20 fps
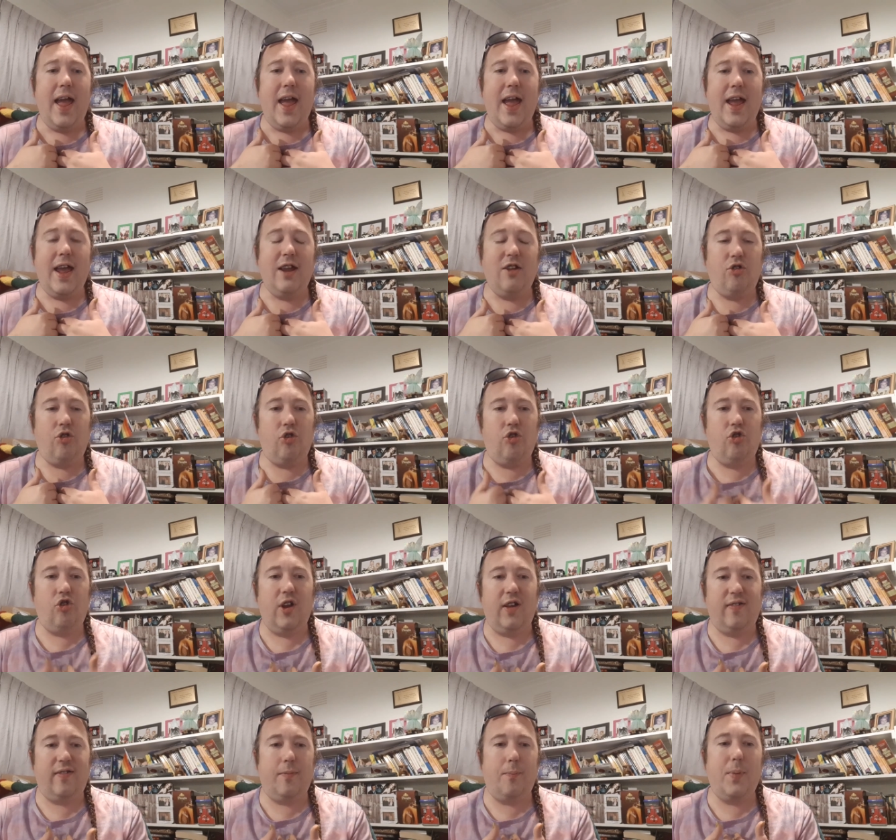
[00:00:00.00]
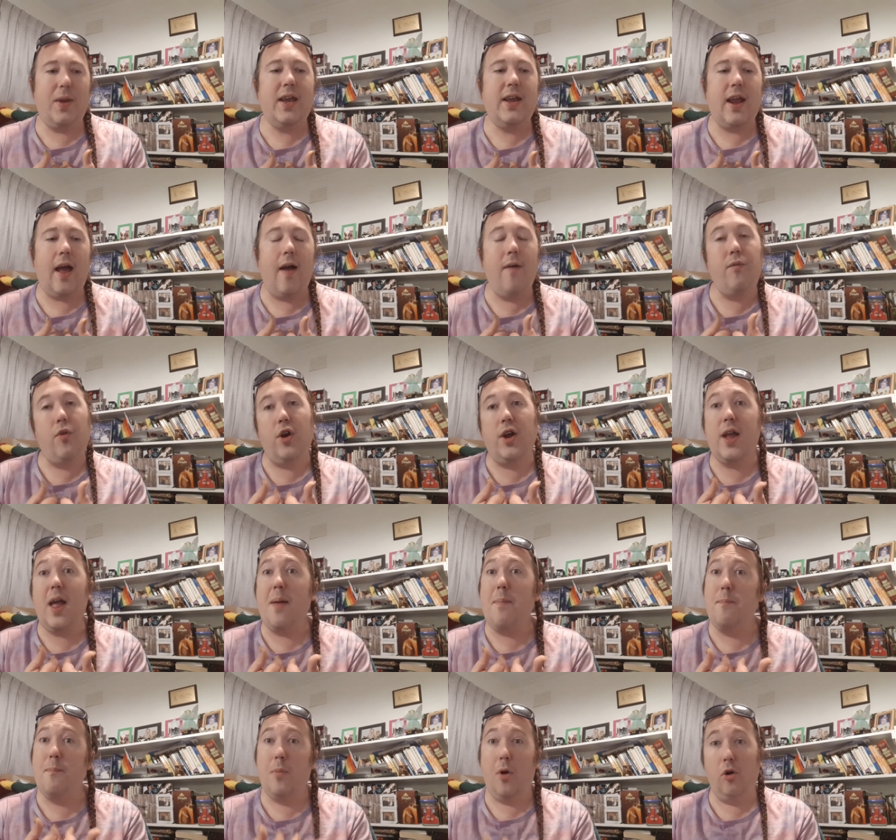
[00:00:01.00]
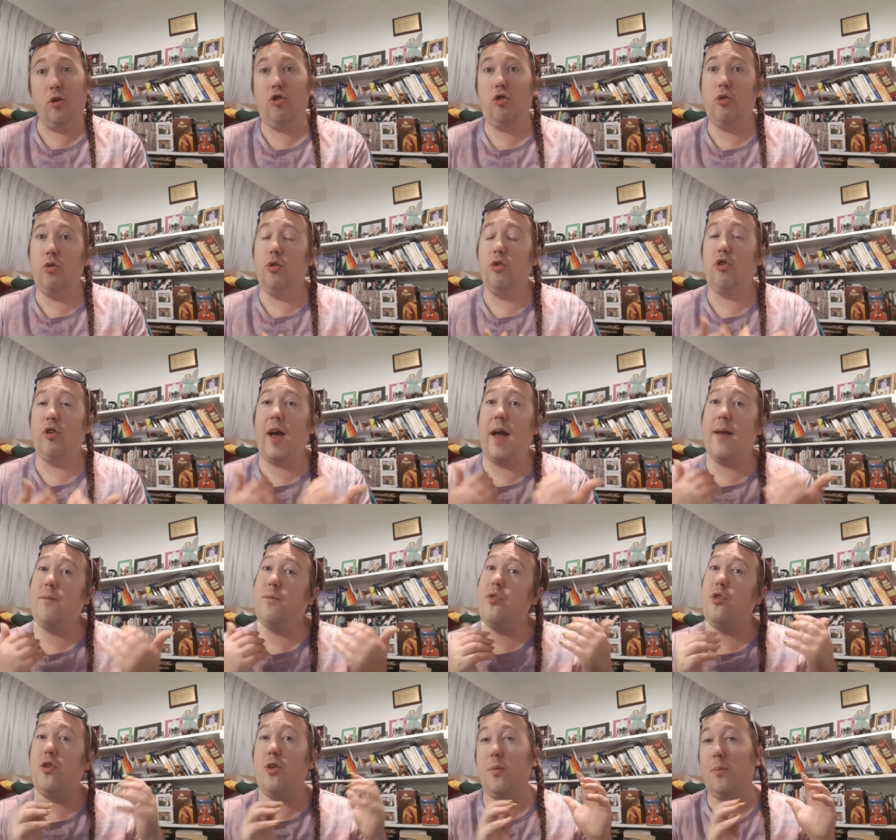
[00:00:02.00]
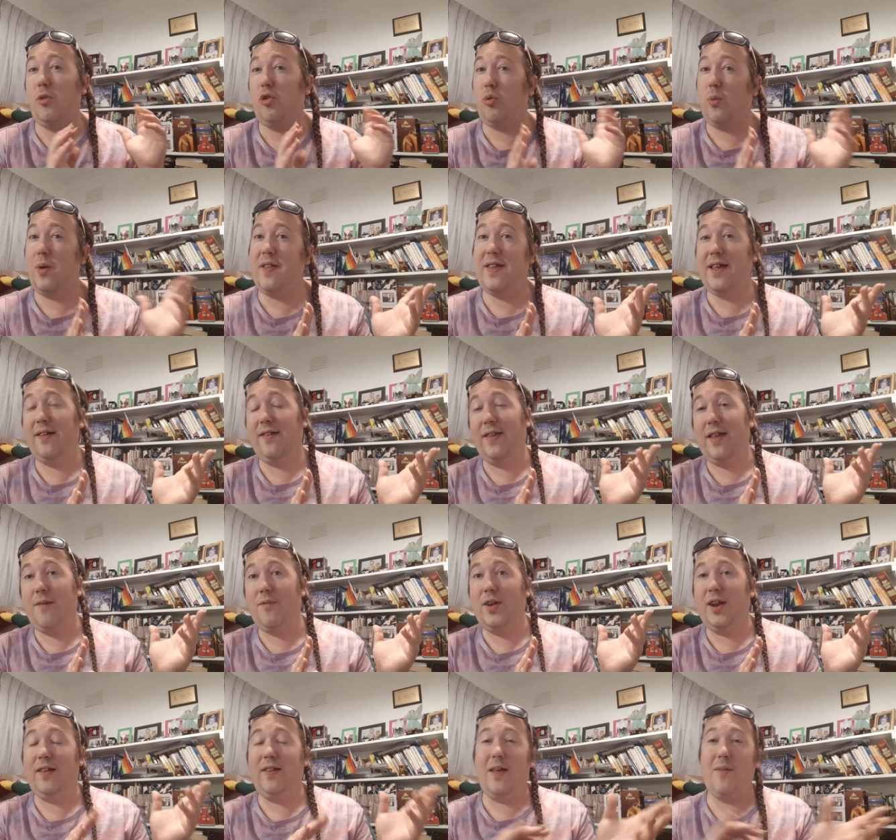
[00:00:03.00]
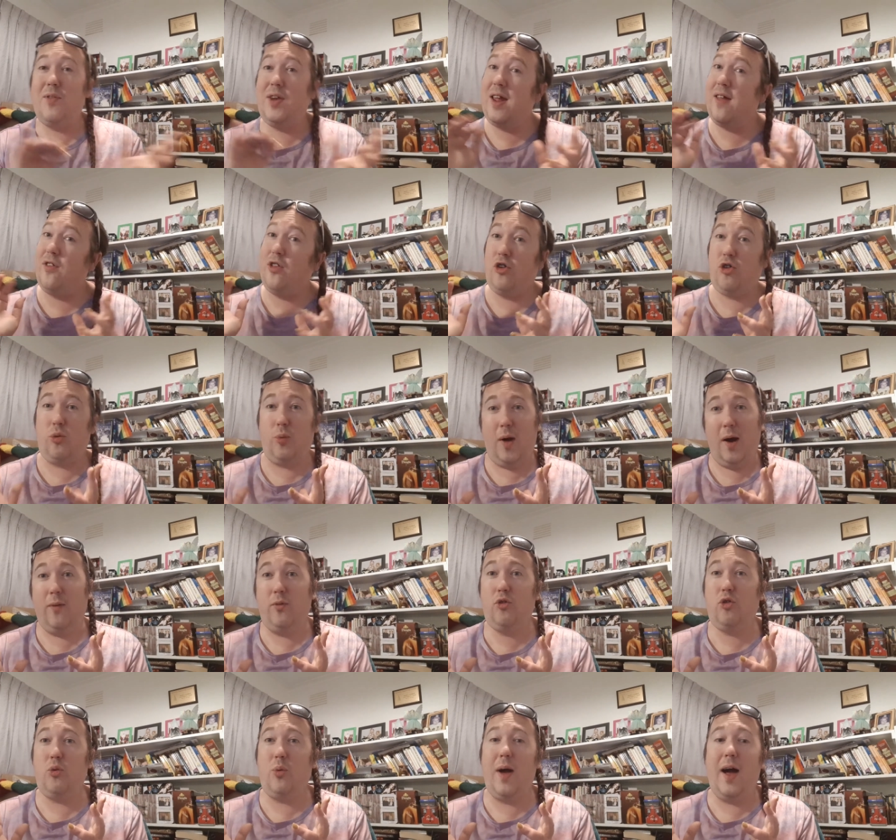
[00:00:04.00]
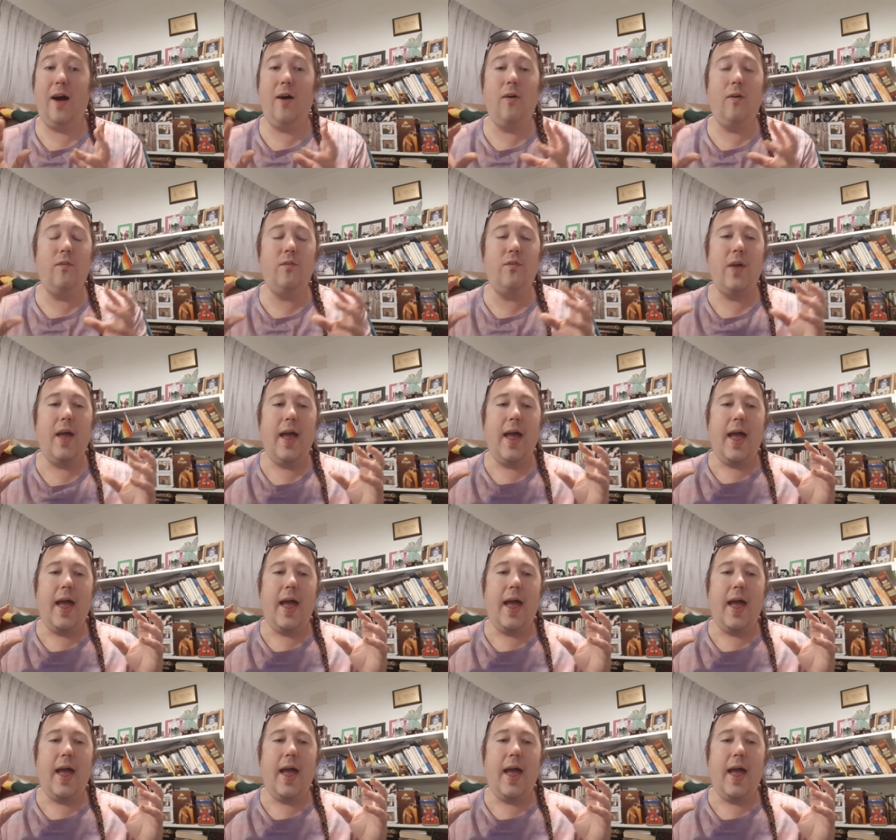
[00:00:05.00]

it's just been a very emotional time for you between the 11-11 and the 12-12.